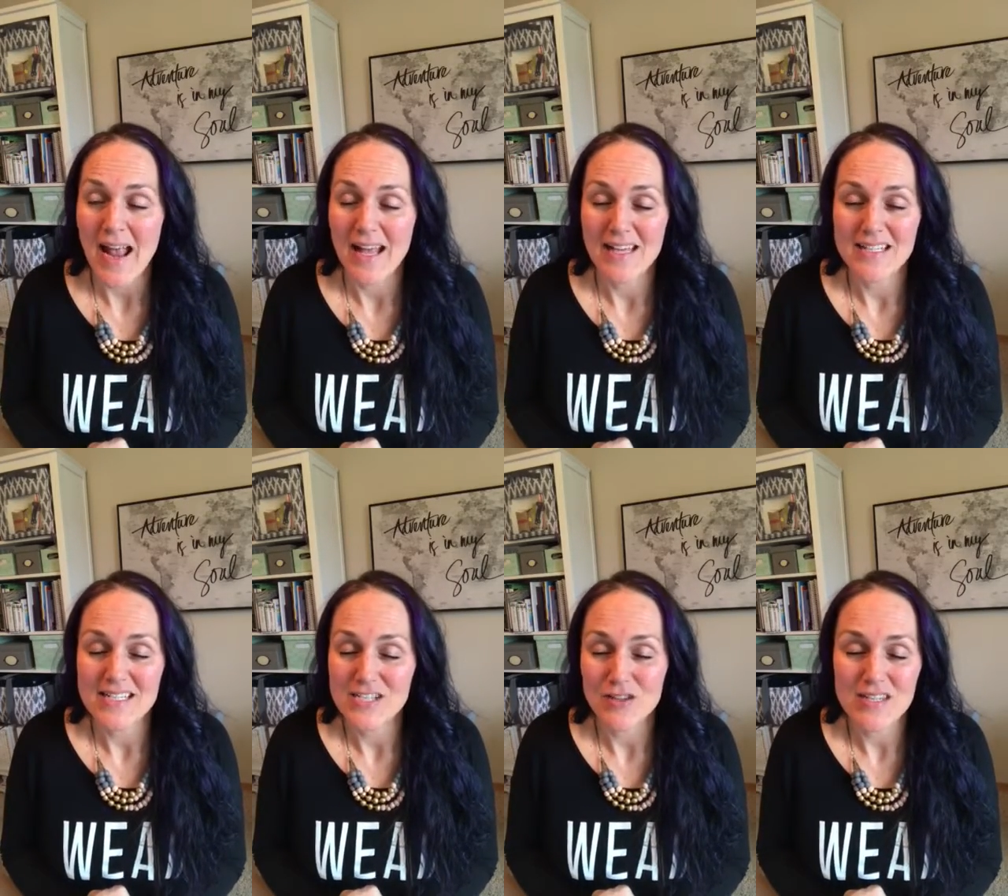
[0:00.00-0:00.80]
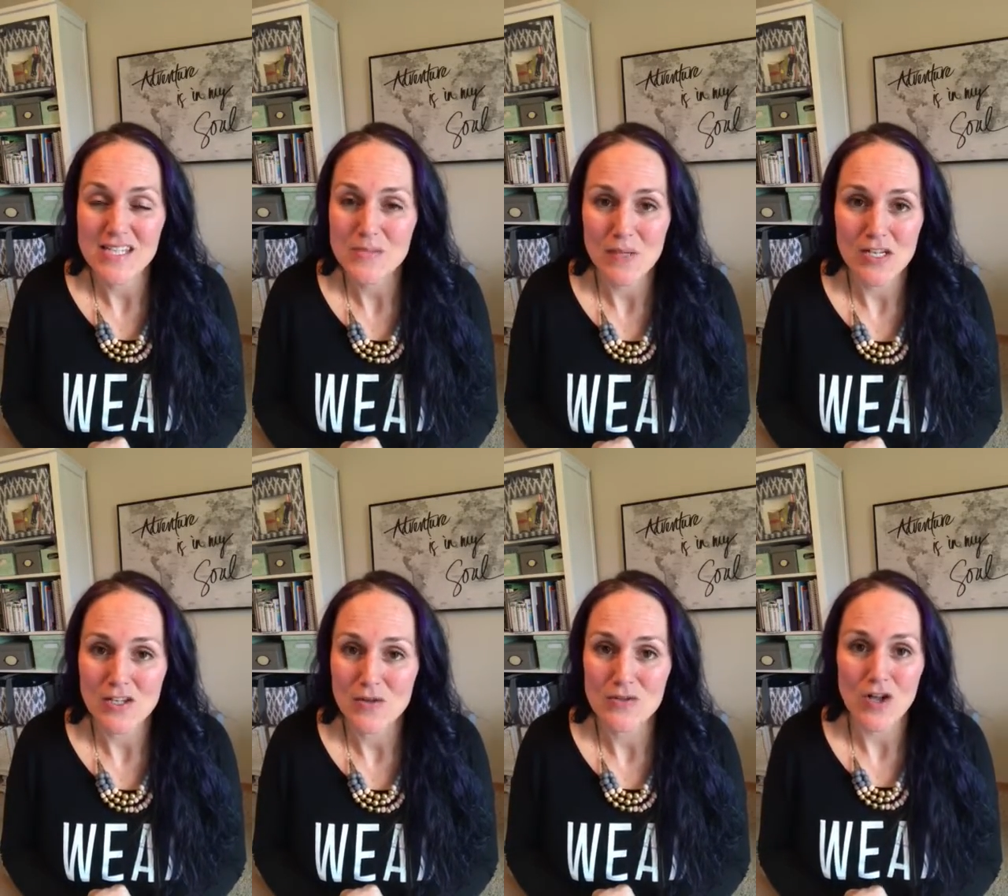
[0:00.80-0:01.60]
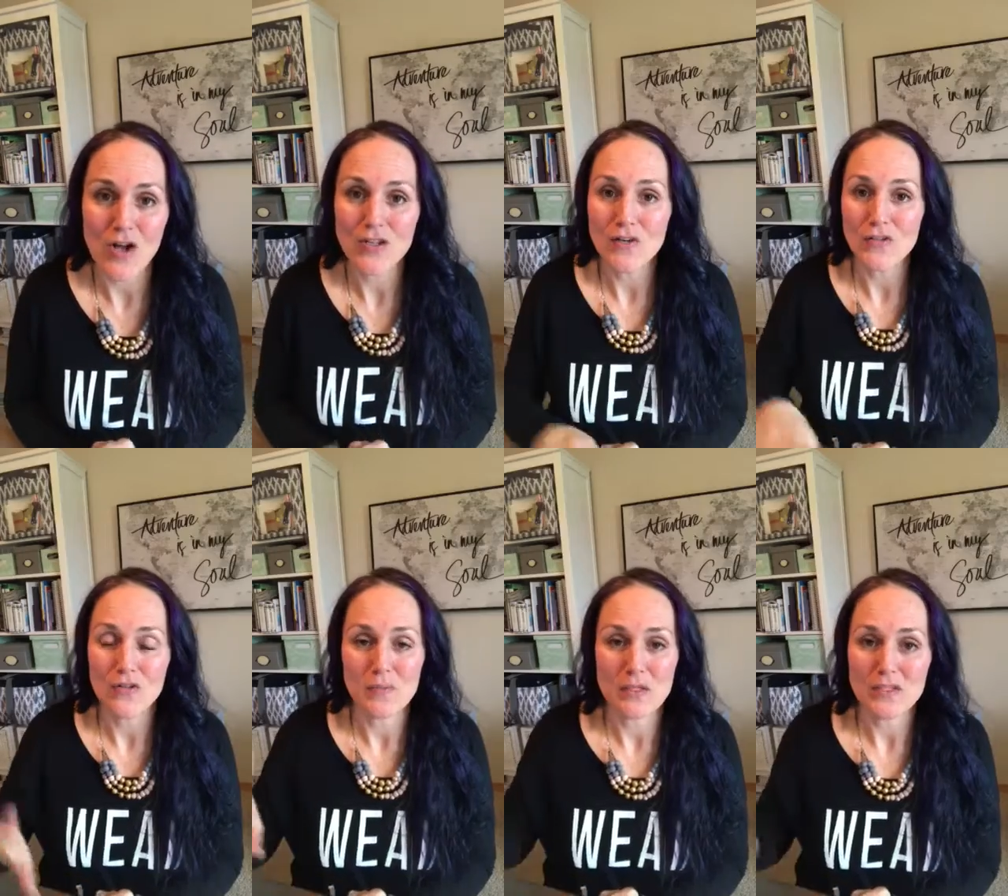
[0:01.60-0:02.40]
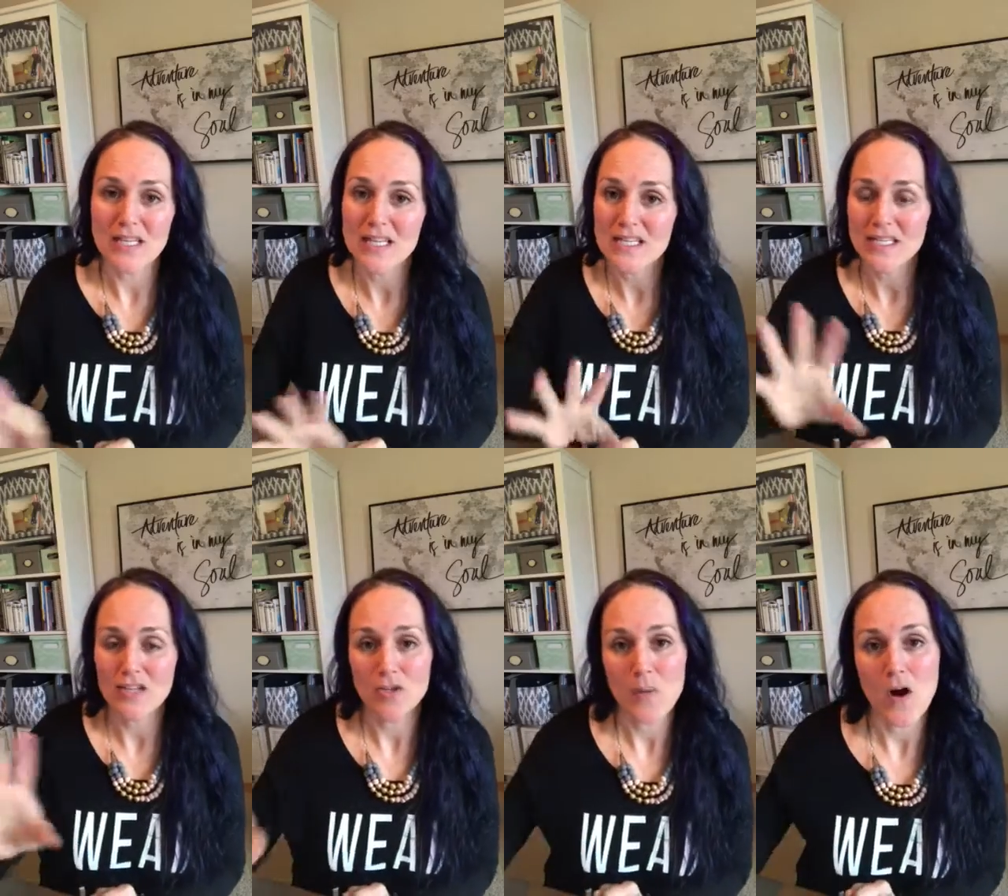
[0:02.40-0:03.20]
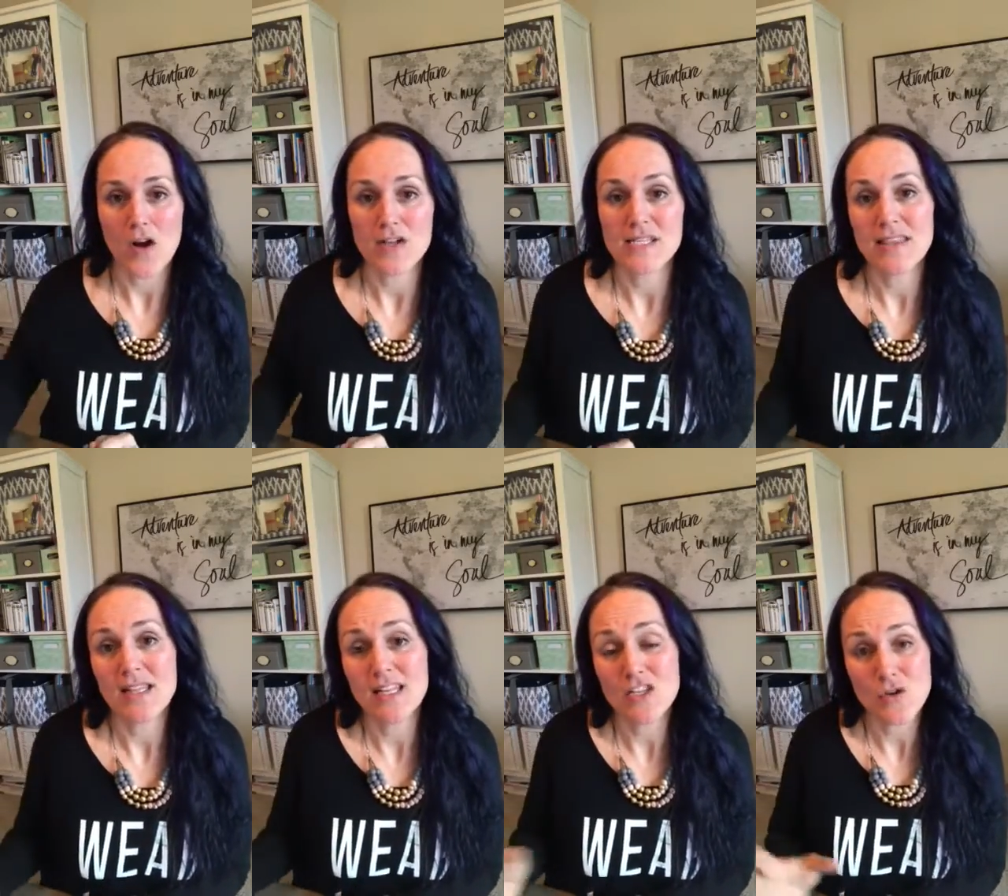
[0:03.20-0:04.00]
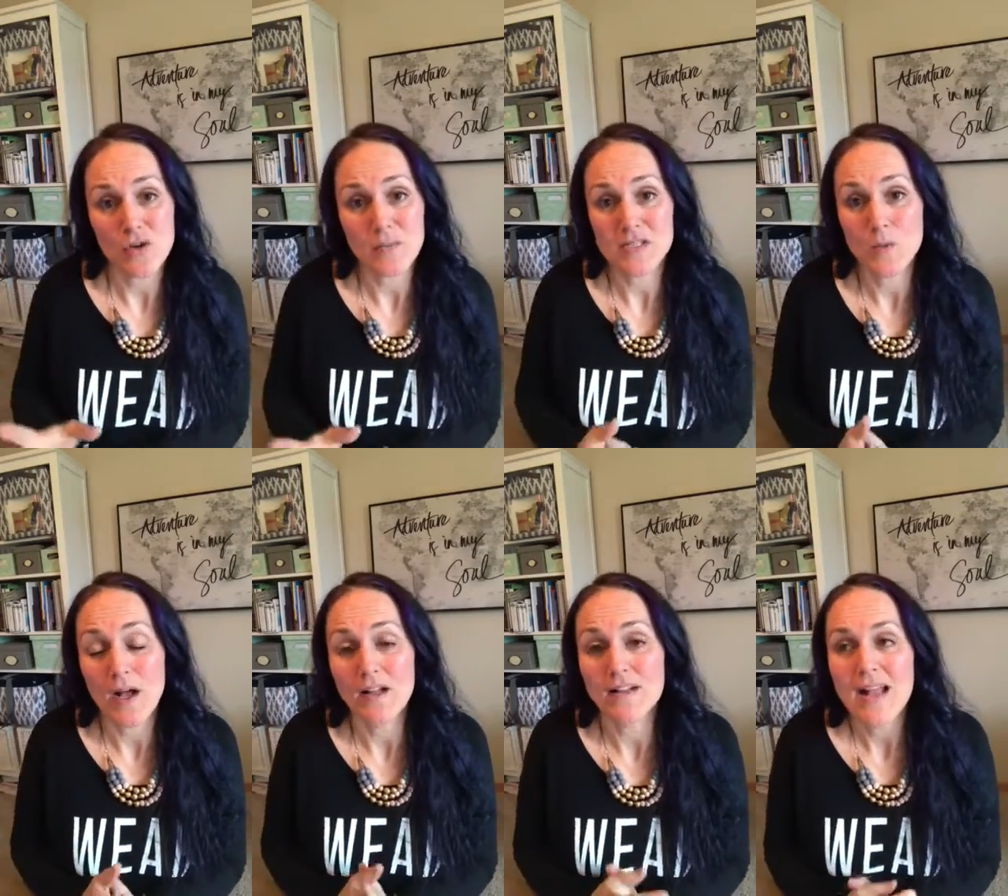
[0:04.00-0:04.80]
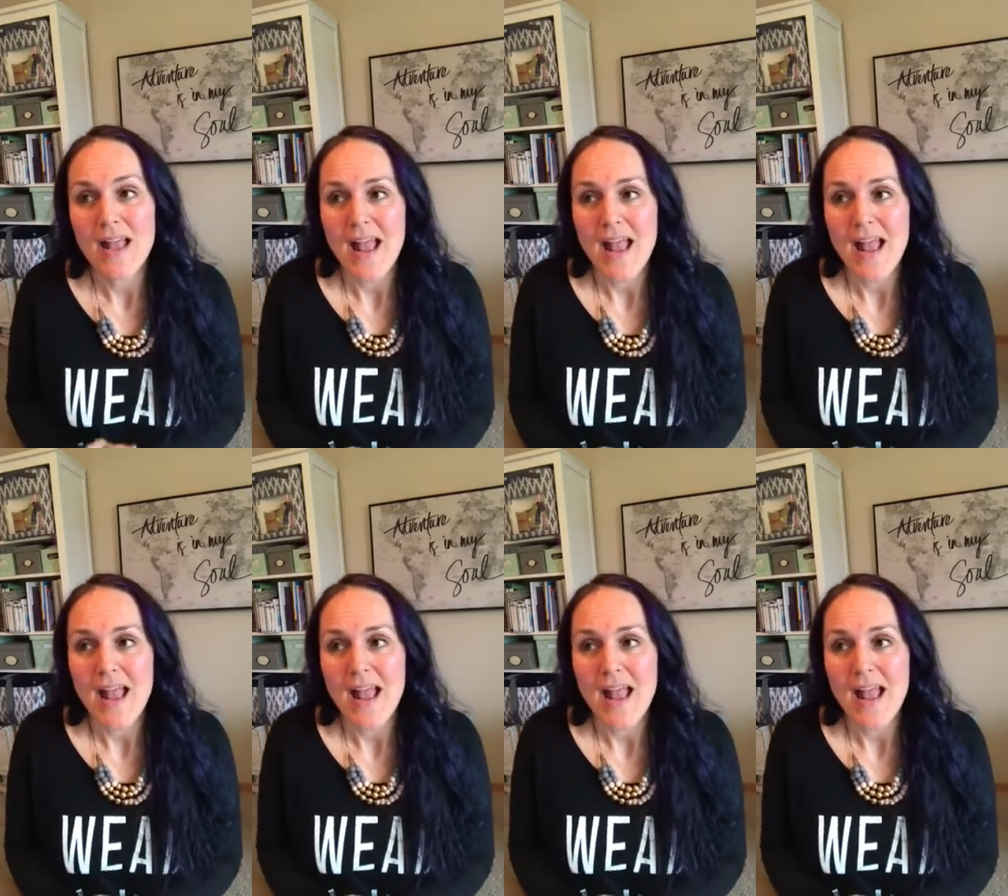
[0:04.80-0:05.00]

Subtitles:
And so this has been used all over the Middle East and other parts, and then in Europe as well.